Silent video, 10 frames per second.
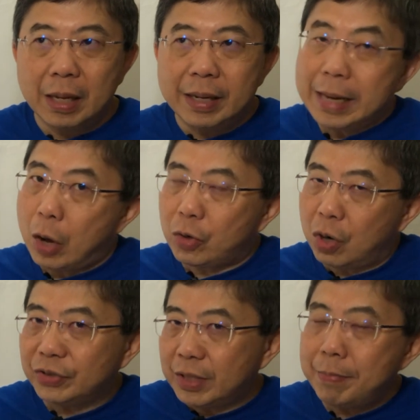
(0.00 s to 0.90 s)
Now,
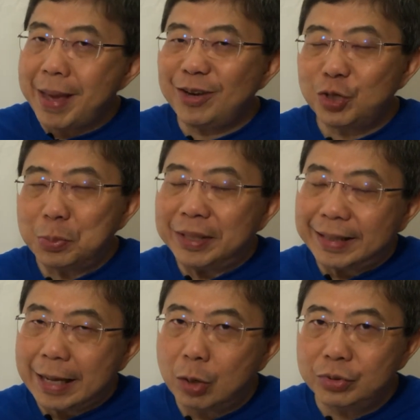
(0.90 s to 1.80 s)
cost and management
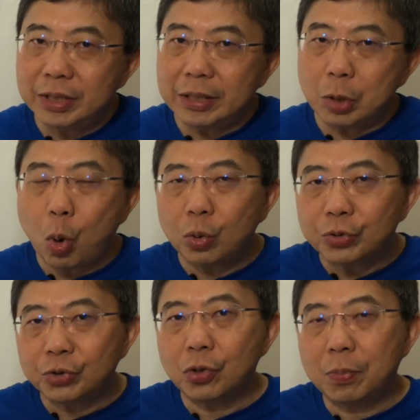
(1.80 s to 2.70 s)
accounting
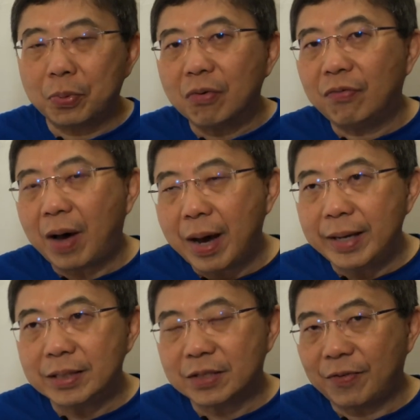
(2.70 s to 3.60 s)
also
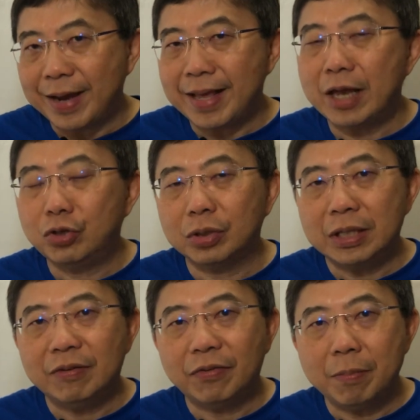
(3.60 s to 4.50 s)
provides financial
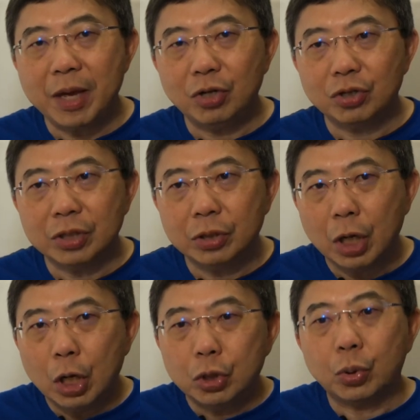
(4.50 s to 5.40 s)
information
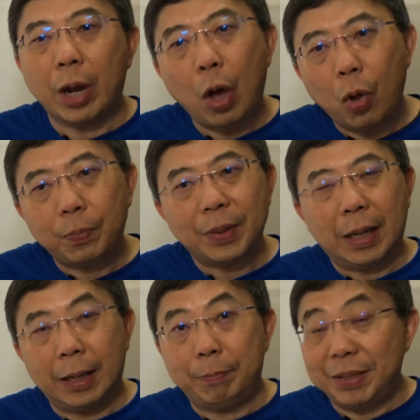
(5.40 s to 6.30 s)
to help
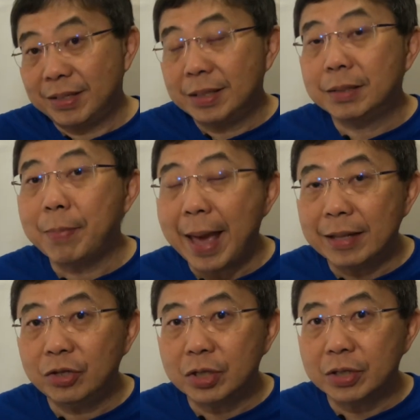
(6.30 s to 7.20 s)
business
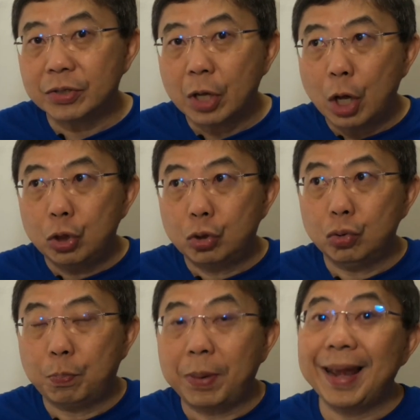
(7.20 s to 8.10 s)
managers
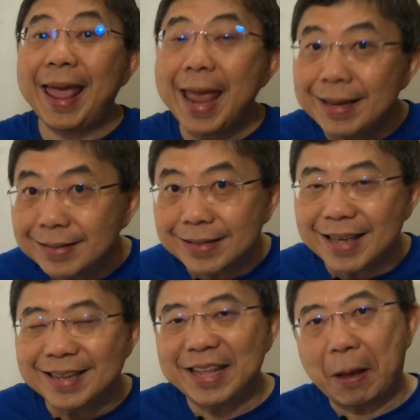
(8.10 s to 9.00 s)
to
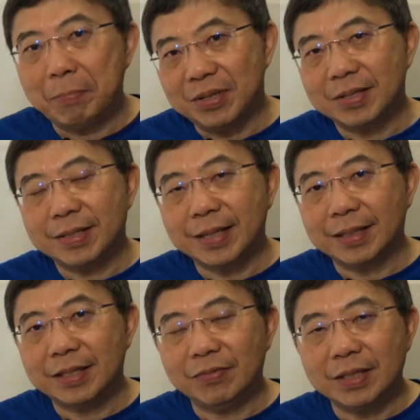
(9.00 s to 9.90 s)
plan their business
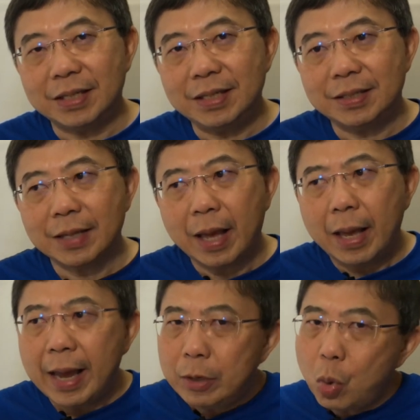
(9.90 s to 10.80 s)
activities,
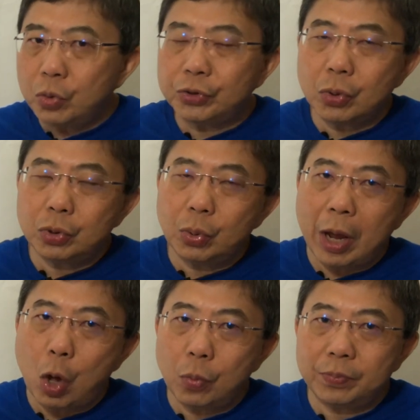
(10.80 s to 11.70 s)
and also to
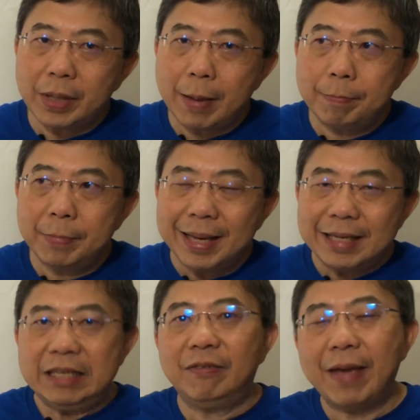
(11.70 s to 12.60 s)
help them
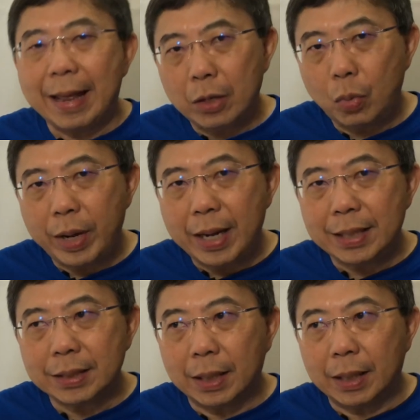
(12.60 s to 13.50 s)

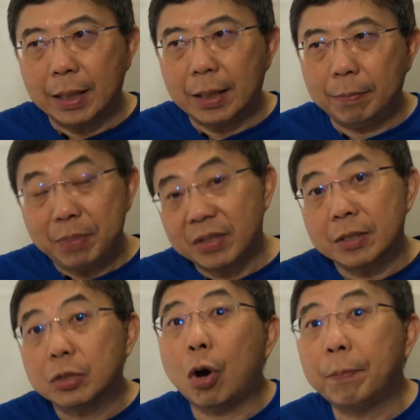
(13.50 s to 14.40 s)
evaluate
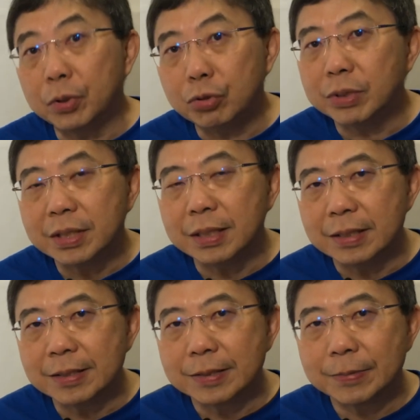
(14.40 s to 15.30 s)
business
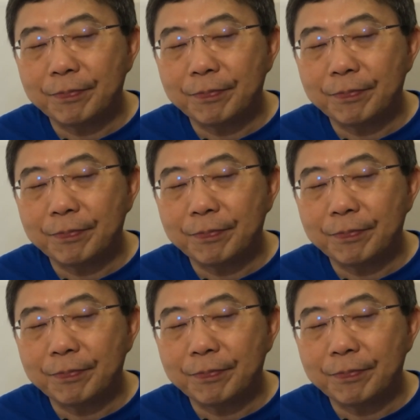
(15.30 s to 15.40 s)
opportunities.